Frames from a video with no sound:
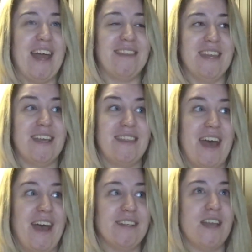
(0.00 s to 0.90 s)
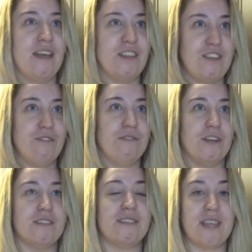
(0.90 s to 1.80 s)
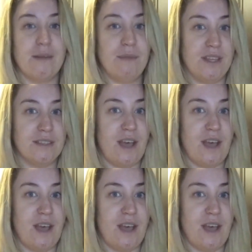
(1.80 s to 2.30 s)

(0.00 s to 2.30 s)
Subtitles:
I think that the universe sent me this